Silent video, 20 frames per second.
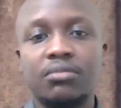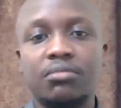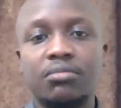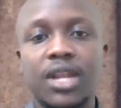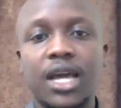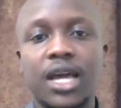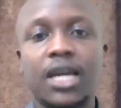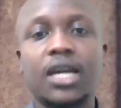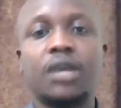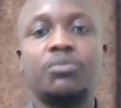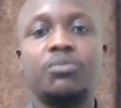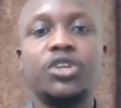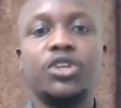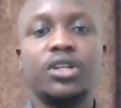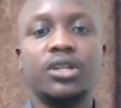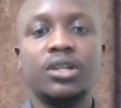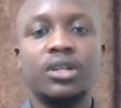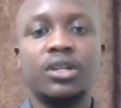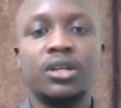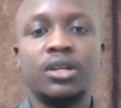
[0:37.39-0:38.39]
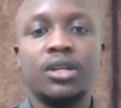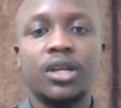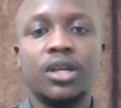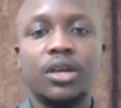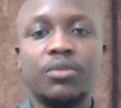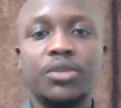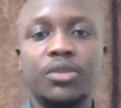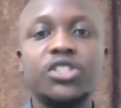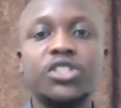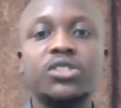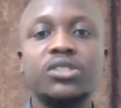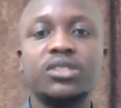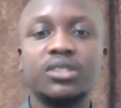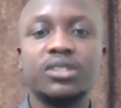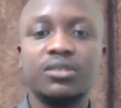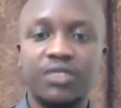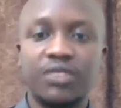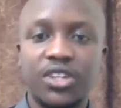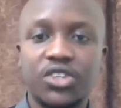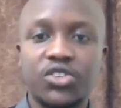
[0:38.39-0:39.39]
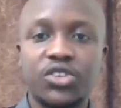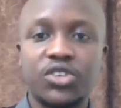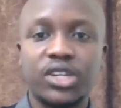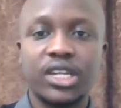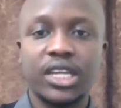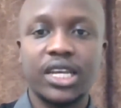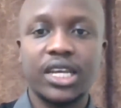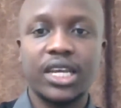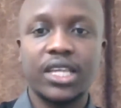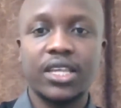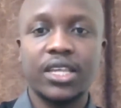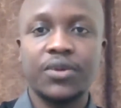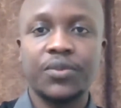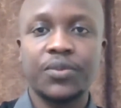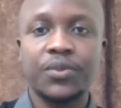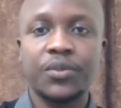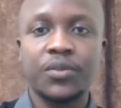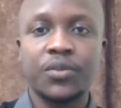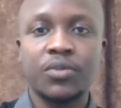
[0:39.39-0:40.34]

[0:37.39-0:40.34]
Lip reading: black carbon emissions inventory in Kenya.